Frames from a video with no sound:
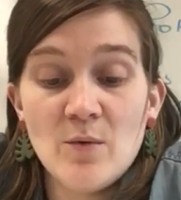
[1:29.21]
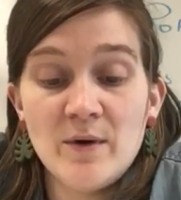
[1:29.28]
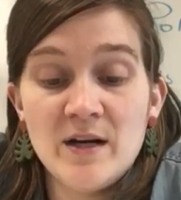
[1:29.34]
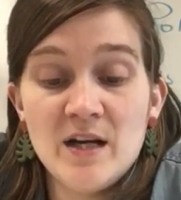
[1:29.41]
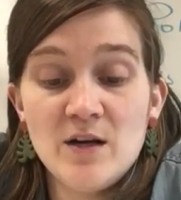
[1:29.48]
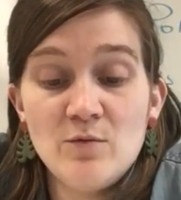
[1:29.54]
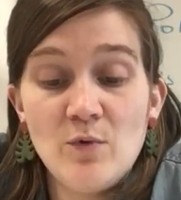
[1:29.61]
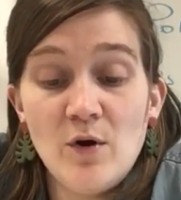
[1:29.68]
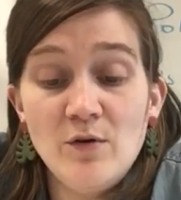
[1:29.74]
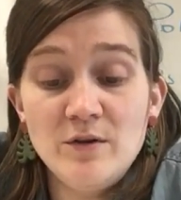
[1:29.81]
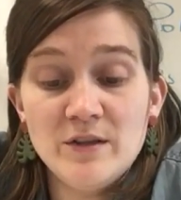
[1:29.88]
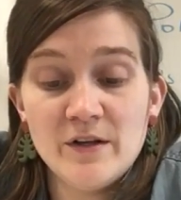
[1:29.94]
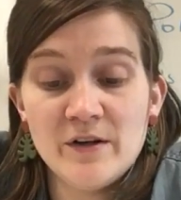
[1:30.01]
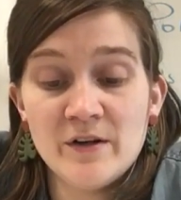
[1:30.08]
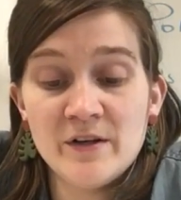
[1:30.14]
When he had
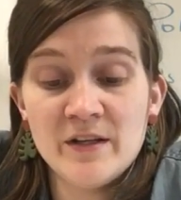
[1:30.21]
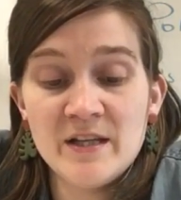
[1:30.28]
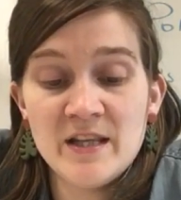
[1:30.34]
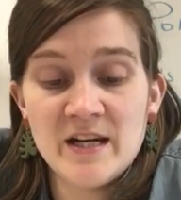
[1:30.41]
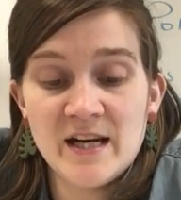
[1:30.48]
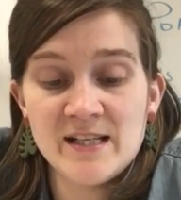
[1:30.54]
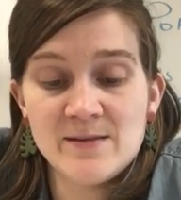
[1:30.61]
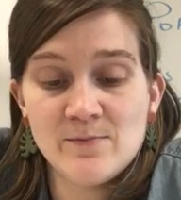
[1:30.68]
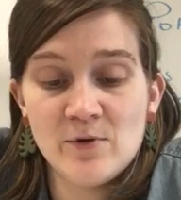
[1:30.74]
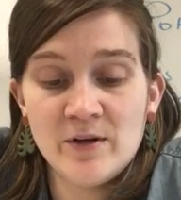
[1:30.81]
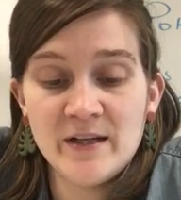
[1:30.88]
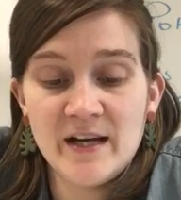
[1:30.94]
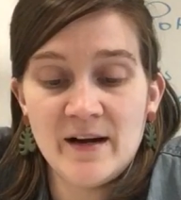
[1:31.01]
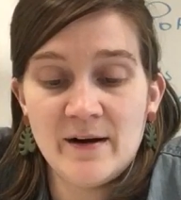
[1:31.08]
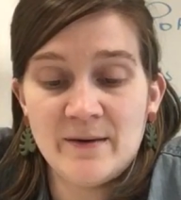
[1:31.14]
woke early the next
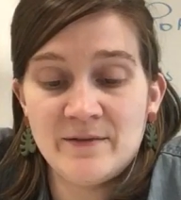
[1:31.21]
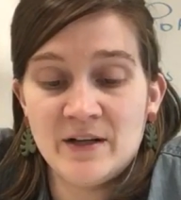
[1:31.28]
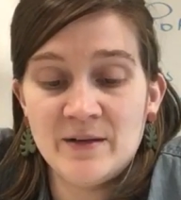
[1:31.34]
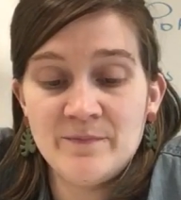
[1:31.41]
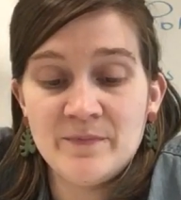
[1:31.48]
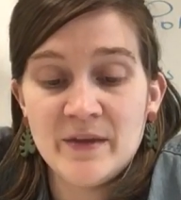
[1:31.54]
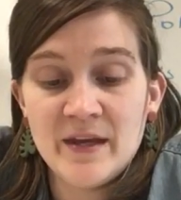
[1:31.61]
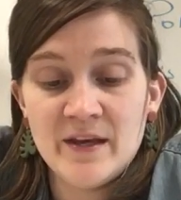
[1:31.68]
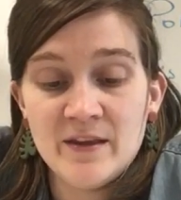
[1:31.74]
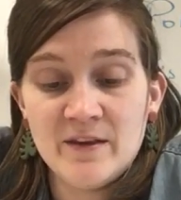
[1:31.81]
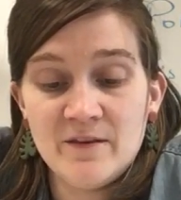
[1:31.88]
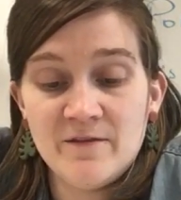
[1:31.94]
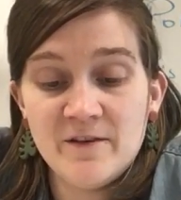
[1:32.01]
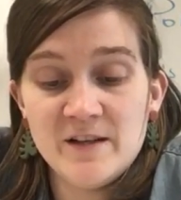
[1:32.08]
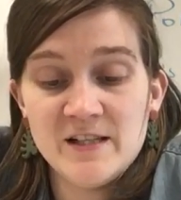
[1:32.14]
morning, however,
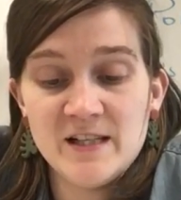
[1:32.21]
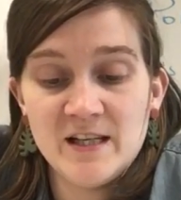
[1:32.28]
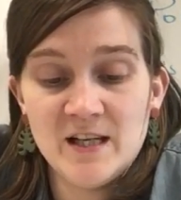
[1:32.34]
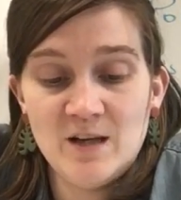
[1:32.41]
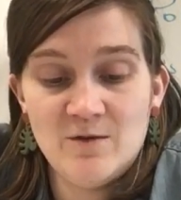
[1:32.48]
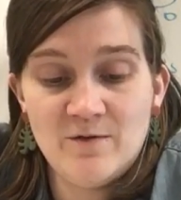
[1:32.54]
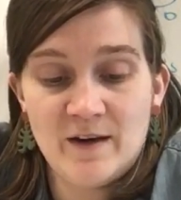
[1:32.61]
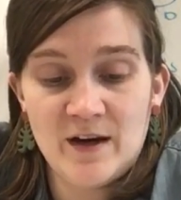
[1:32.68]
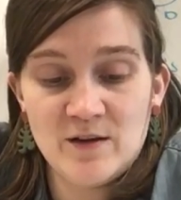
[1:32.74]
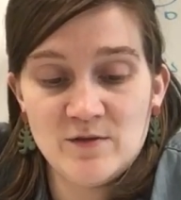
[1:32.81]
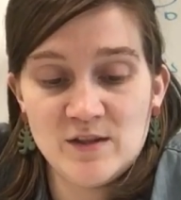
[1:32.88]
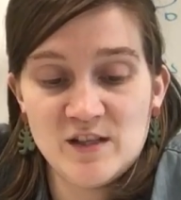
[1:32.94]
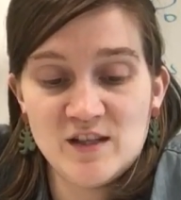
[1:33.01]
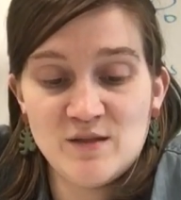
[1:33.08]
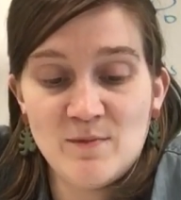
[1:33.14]
the first thing he found
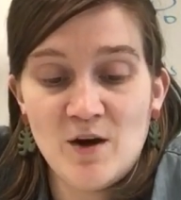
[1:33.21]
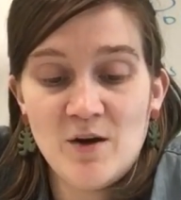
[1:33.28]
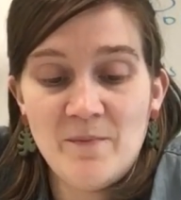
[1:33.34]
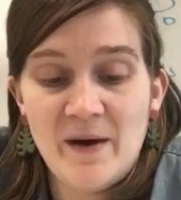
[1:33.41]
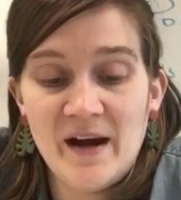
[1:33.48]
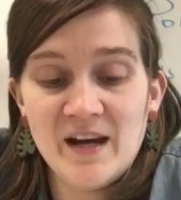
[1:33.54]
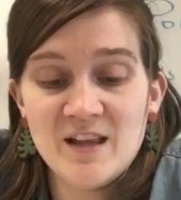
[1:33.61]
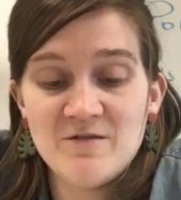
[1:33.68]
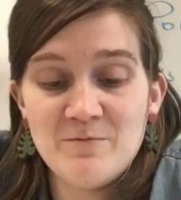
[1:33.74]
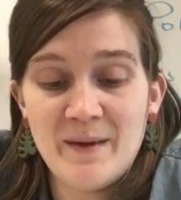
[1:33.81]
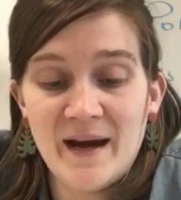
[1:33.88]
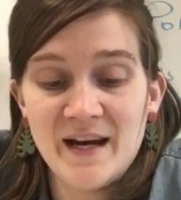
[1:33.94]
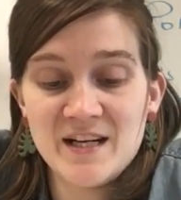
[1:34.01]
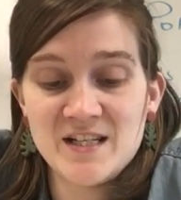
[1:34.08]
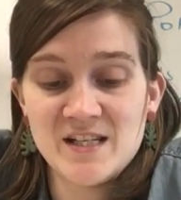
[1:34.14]
was a small pile of
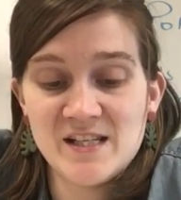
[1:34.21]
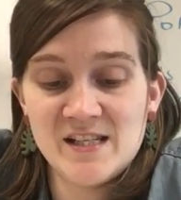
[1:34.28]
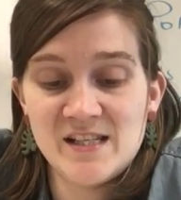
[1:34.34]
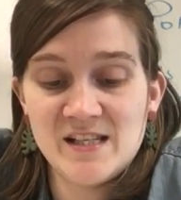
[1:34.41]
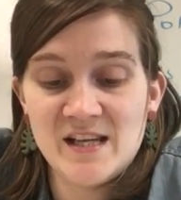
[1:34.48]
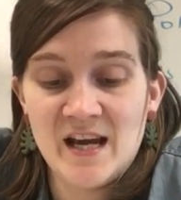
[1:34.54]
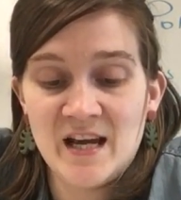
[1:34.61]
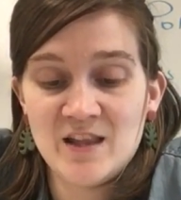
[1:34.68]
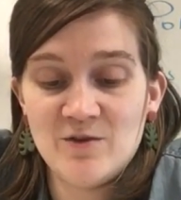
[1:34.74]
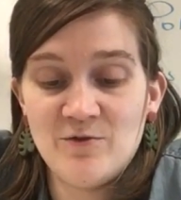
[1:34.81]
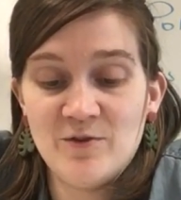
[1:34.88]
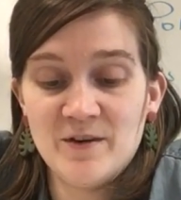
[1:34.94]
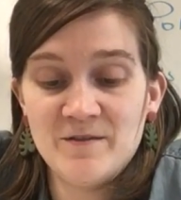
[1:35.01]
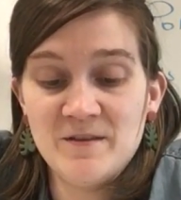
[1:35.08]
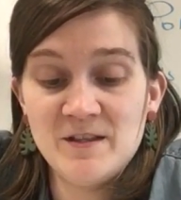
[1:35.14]
packages at the
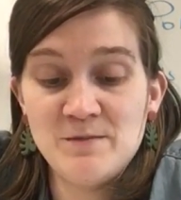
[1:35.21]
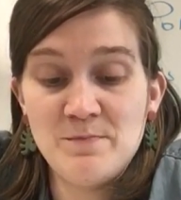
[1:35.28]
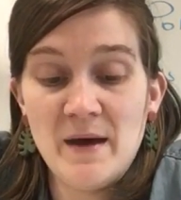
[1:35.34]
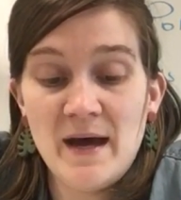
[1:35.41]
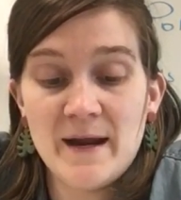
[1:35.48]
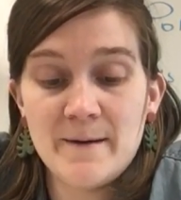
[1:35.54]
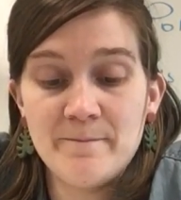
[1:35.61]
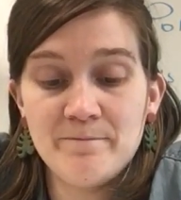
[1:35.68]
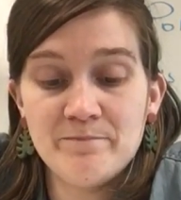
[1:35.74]
foot of his bed.